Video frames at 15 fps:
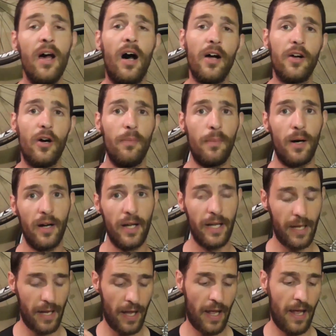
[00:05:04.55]
I got
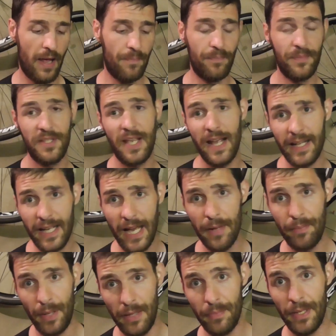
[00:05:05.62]
my
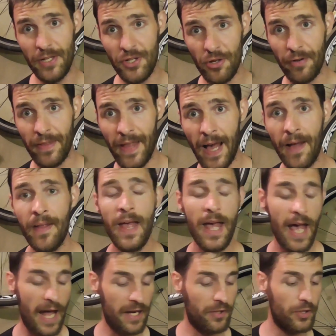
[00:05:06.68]
10k PB during that,
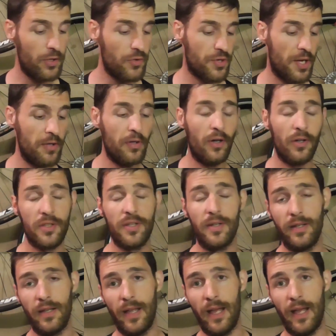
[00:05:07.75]
and I also knocked